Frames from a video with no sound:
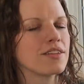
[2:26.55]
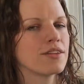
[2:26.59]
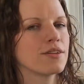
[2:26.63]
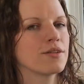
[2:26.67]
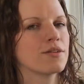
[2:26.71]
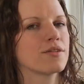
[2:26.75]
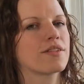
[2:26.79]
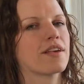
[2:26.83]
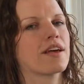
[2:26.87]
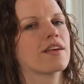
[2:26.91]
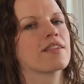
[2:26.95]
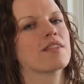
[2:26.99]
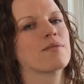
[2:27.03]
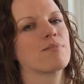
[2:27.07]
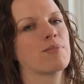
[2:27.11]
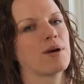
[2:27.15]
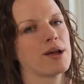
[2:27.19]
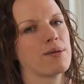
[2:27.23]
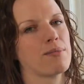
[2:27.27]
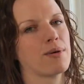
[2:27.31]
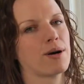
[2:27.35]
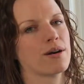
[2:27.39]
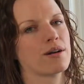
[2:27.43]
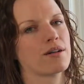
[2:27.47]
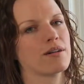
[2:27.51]
to use a
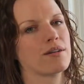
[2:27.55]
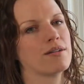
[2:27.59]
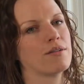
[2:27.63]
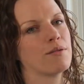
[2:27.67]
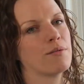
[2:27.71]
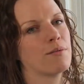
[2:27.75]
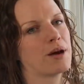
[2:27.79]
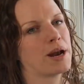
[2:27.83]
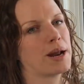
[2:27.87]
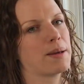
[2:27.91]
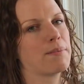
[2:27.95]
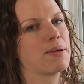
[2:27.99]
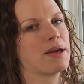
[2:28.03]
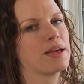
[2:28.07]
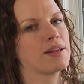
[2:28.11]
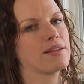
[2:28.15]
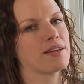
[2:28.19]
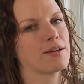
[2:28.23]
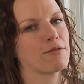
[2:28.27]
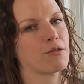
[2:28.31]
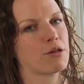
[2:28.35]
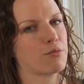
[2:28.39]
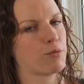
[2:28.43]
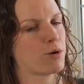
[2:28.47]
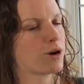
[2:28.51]
spray bottle when I'm
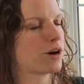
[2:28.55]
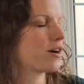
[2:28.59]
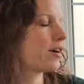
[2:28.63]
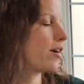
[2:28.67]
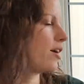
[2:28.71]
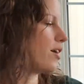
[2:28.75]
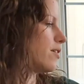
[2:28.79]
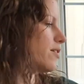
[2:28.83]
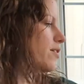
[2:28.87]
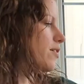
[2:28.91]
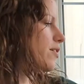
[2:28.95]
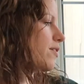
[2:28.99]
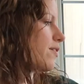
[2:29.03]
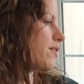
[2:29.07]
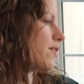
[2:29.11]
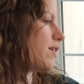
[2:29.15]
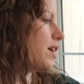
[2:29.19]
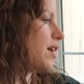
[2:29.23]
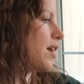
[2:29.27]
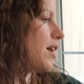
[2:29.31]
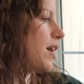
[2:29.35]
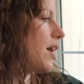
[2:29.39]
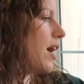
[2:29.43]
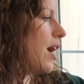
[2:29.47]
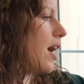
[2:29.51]
painting with watercolors.
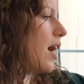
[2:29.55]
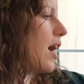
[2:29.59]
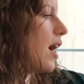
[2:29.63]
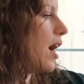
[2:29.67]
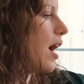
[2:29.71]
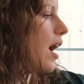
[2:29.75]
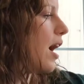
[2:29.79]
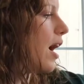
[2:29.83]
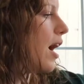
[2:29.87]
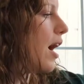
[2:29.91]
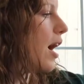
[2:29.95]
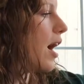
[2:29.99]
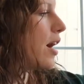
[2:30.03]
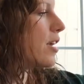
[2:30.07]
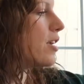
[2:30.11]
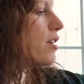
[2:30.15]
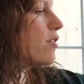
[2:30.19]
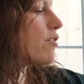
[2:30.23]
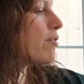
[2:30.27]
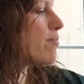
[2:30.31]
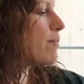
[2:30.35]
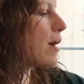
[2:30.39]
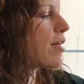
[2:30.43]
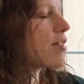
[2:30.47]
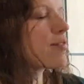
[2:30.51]
I
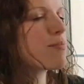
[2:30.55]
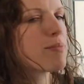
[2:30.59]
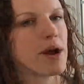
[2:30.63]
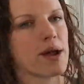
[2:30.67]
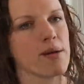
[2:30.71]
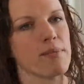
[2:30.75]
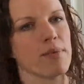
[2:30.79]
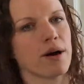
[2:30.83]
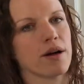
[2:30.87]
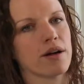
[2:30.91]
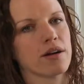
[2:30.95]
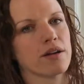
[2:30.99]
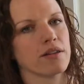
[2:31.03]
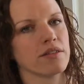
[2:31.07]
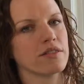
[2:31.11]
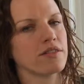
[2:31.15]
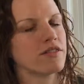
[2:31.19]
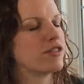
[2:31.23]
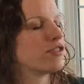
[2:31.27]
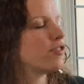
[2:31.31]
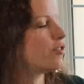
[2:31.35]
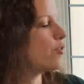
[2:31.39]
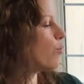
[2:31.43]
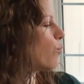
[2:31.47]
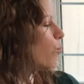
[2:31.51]
use my spray bottle
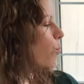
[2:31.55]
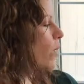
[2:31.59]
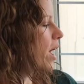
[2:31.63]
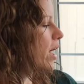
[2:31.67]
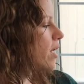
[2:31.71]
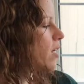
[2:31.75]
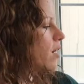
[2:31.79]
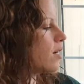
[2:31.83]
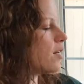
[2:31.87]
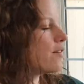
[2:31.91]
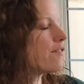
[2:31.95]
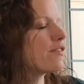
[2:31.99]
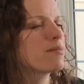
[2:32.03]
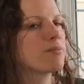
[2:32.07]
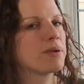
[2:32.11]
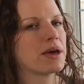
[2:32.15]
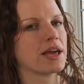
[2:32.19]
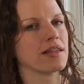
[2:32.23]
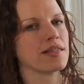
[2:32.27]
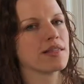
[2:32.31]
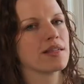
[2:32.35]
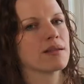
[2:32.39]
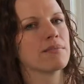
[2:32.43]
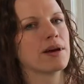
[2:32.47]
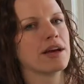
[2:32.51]
to wet all the
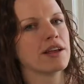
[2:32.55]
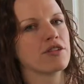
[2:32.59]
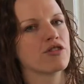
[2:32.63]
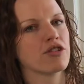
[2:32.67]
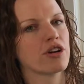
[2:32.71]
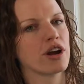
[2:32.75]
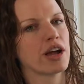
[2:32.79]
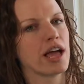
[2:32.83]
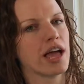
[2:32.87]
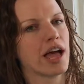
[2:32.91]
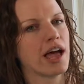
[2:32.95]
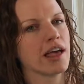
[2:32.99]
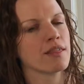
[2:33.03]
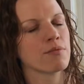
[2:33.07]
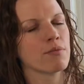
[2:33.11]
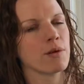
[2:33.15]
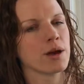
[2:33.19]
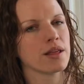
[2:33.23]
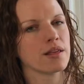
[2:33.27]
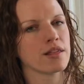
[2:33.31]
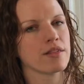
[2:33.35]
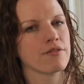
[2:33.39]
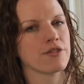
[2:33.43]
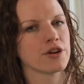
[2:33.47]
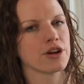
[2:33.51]
paints in my tray as
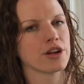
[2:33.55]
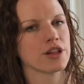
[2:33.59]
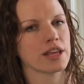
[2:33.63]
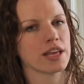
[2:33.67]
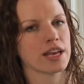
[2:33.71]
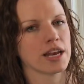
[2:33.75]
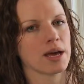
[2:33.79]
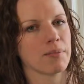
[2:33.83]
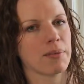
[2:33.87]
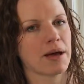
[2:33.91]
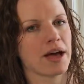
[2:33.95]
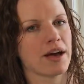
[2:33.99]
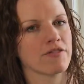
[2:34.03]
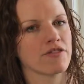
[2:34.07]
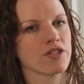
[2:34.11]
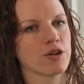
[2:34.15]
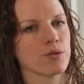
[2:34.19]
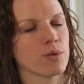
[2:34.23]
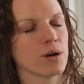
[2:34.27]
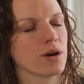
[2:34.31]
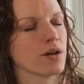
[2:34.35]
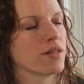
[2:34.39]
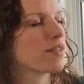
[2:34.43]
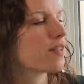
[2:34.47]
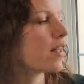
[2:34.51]
well as for cleanup
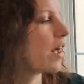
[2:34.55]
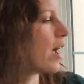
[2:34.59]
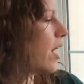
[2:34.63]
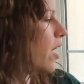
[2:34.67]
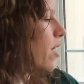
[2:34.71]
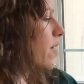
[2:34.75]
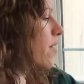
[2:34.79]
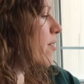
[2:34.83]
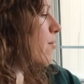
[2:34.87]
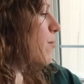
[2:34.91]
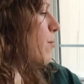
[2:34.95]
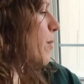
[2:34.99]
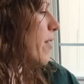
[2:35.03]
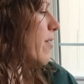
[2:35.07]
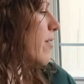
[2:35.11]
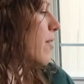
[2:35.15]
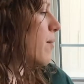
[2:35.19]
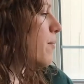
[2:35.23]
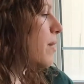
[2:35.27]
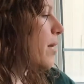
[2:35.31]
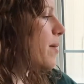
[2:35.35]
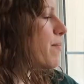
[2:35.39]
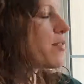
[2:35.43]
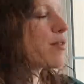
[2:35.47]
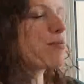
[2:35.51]
afterwards. I'll
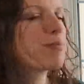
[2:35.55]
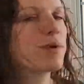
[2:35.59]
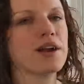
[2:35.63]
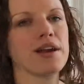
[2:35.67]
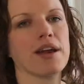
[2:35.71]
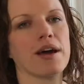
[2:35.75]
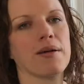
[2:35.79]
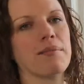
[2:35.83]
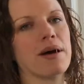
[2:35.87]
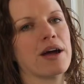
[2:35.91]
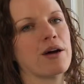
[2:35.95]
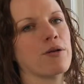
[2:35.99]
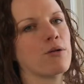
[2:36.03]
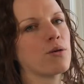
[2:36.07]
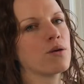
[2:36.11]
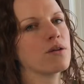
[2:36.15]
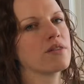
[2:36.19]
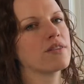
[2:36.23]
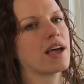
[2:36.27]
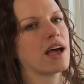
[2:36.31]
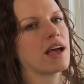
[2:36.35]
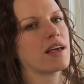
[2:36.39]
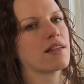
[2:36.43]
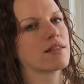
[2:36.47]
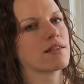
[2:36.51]
sometimes spray down my whole
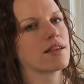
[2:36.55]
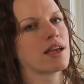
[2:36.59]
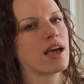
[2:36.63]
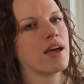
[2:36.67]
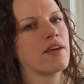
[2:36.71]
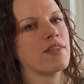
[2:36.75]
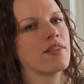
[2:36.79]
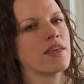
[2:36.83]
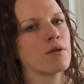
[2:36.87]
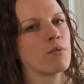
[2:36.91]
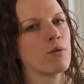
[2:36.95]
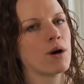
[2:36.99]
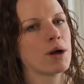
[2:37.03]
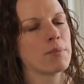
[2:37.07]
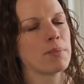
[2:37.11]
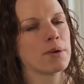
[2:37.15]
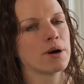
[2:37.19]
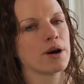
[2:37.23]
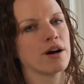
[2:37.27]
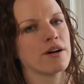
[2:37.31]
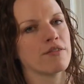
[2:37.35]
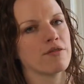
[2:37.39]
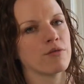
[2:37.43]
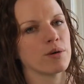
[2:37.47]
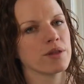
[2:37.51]
desk and then wipe it
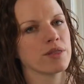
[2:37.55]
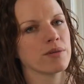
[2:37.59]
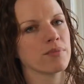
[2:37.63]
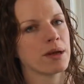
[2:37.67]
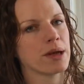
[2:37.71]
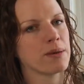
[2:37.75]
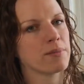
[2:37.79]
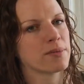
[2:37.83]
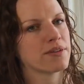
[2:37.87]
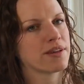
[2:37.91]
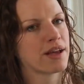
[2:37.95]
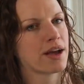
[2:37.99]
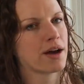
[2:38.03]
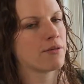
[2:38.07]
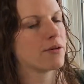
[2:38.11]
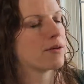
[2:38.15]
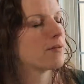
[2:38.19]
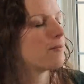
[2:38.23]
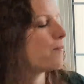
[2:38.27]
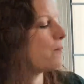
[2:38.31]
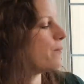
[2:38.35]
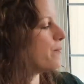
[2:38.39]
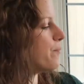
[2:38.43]
off with a paper towel.